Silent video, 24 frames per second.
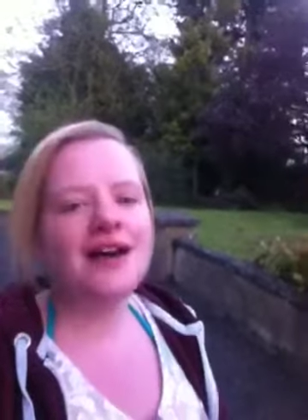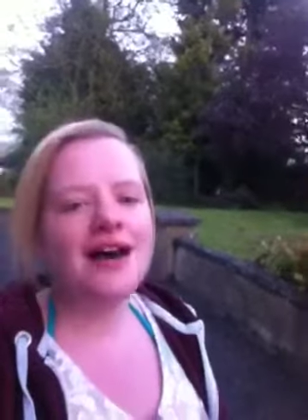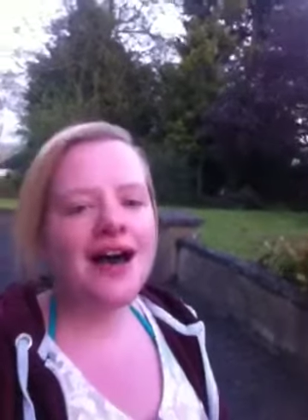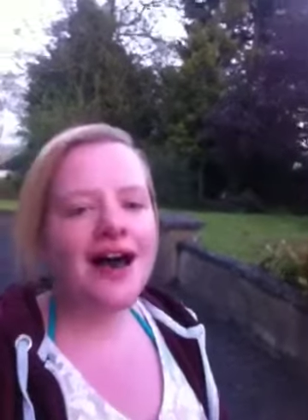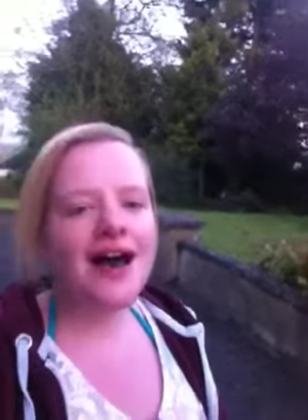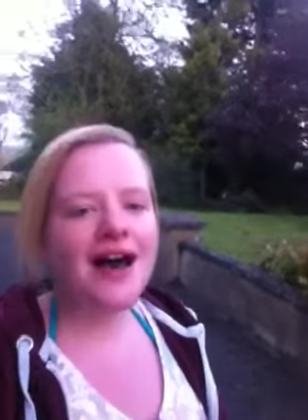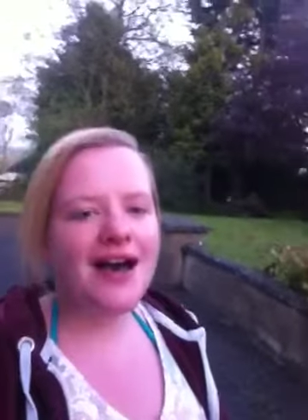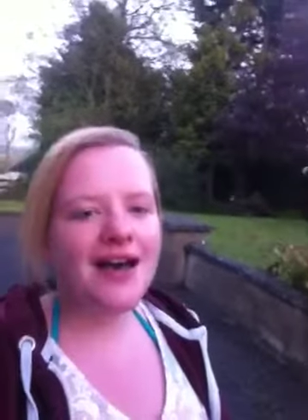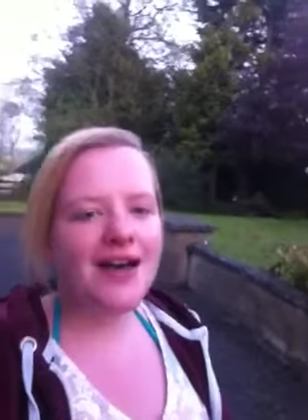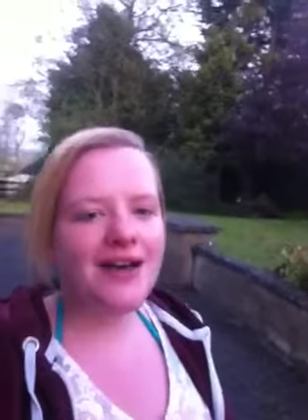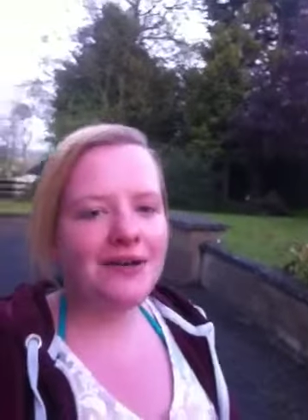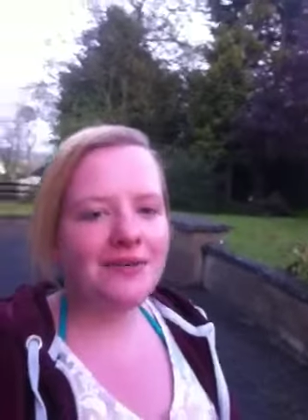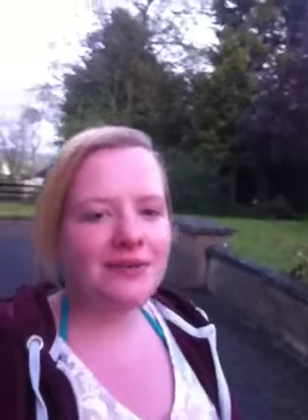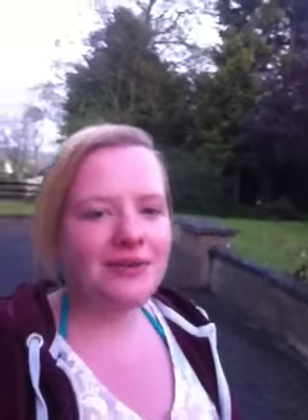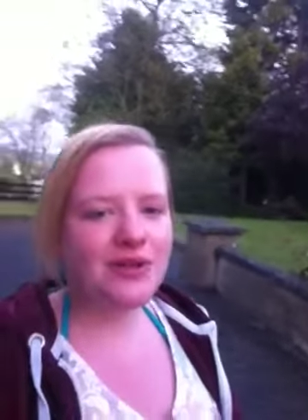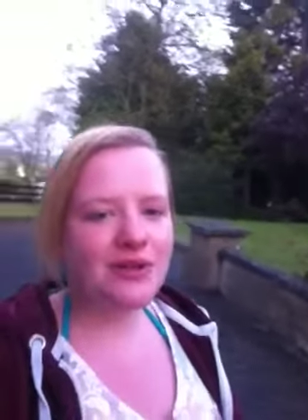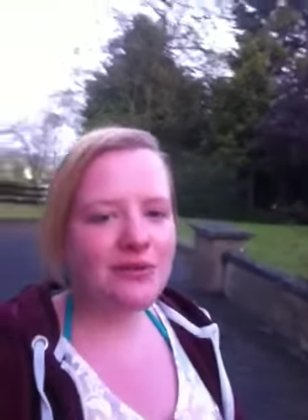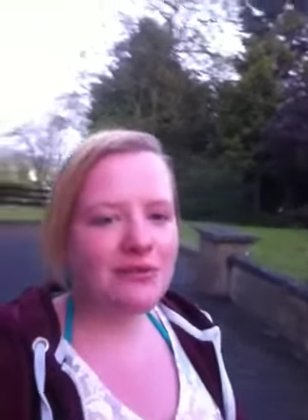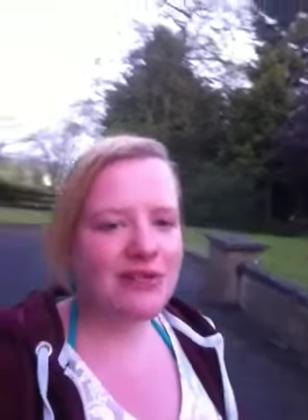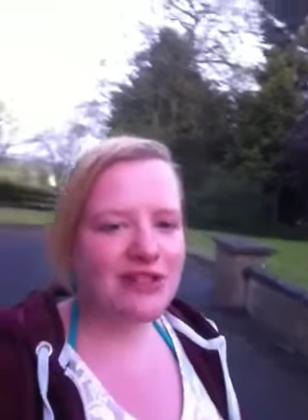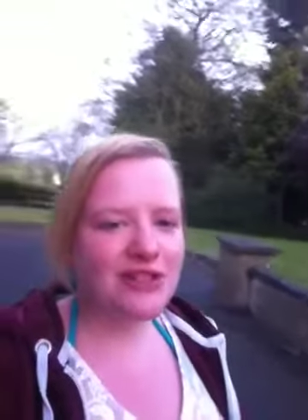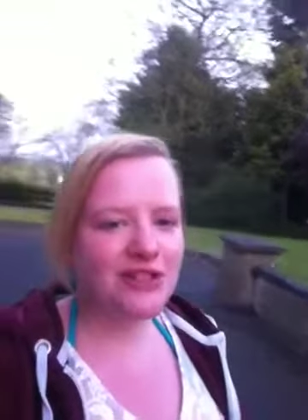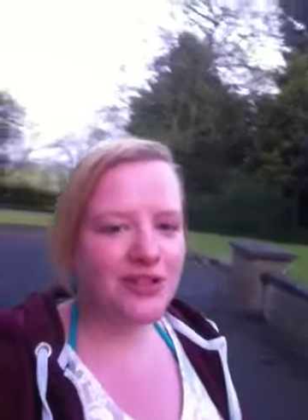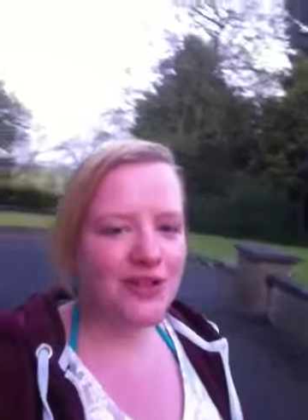I am going
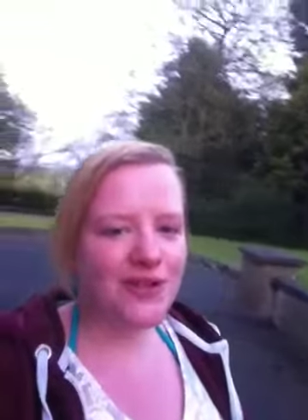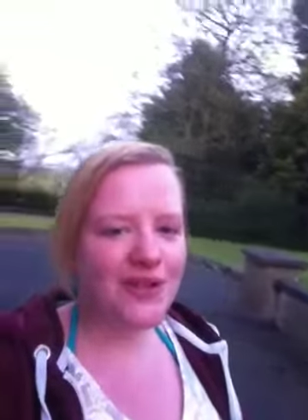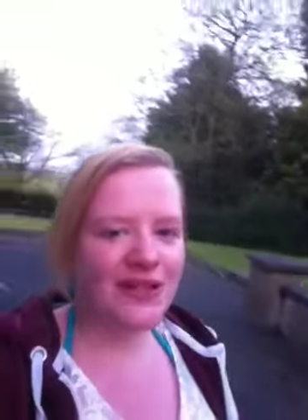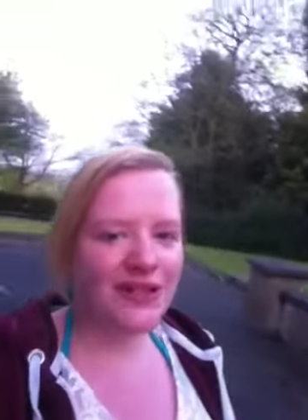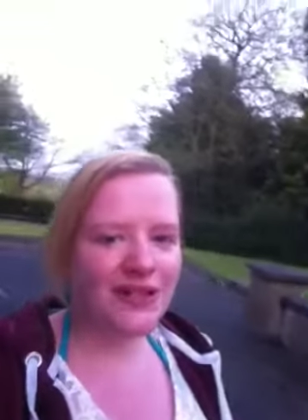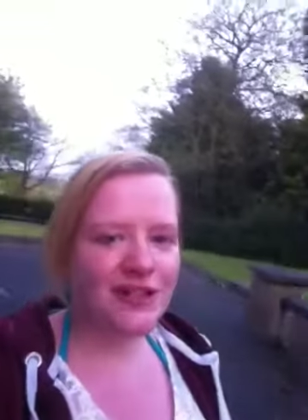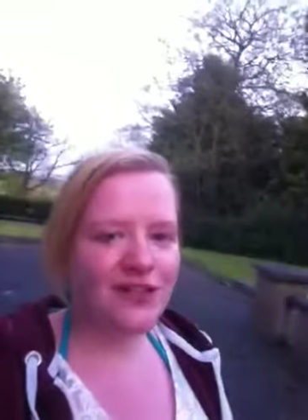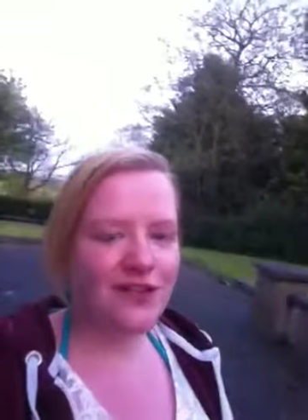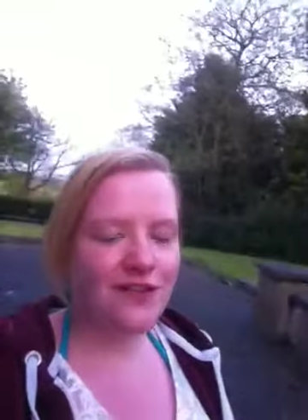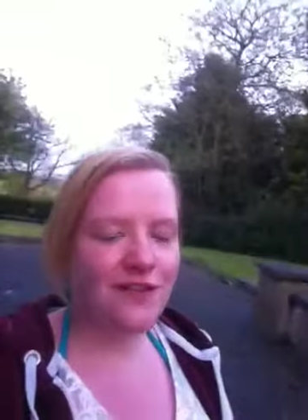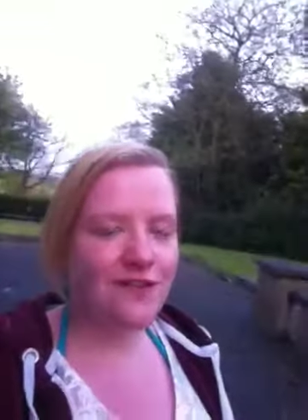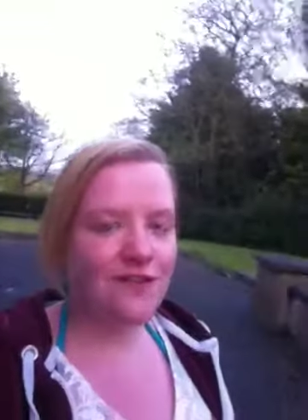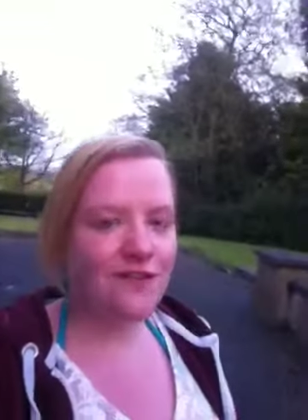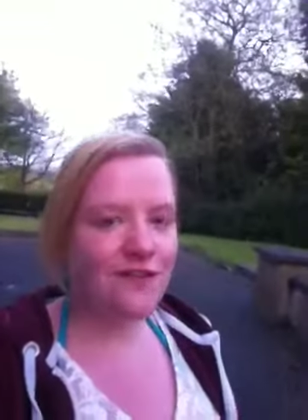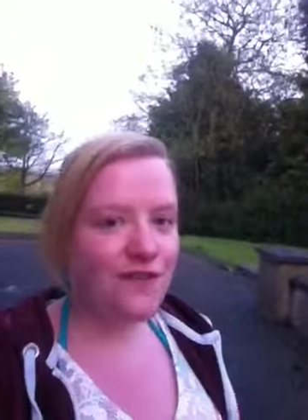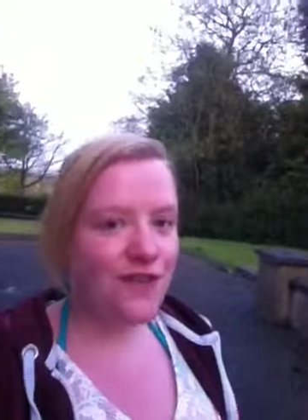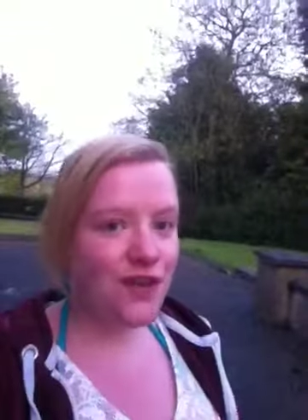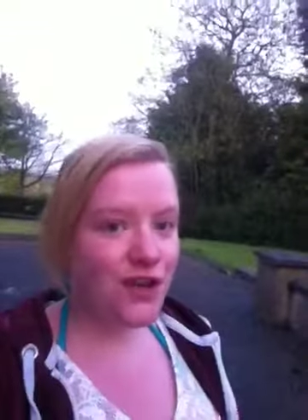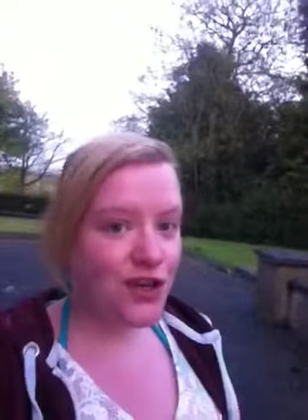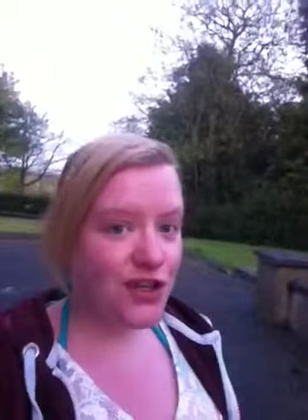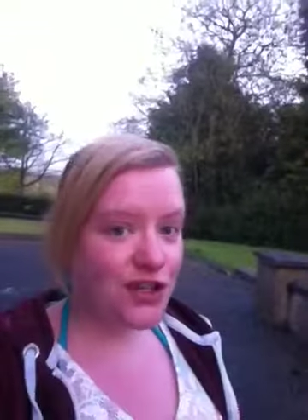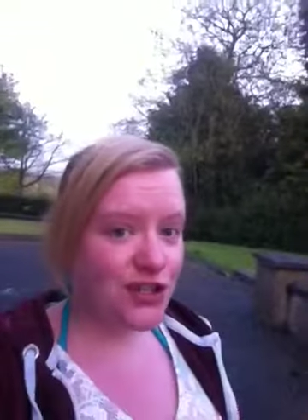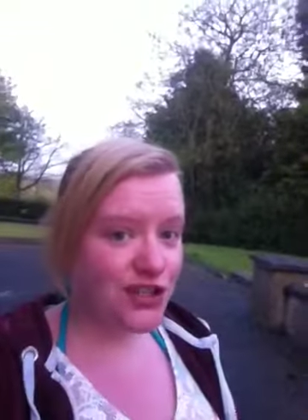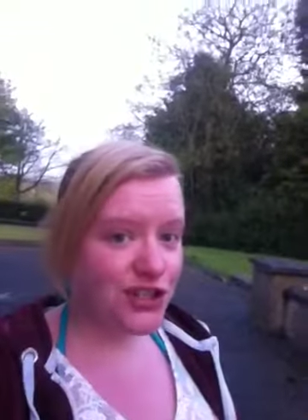to be doing the
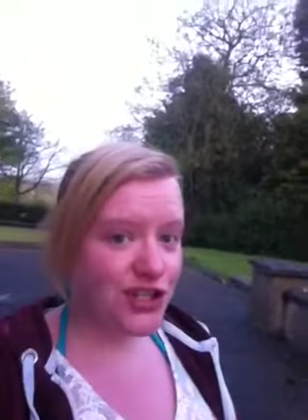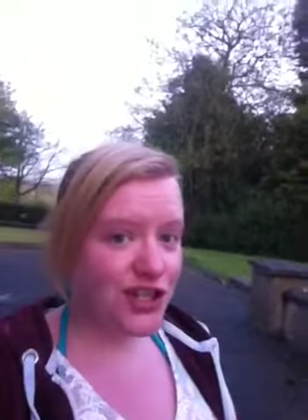food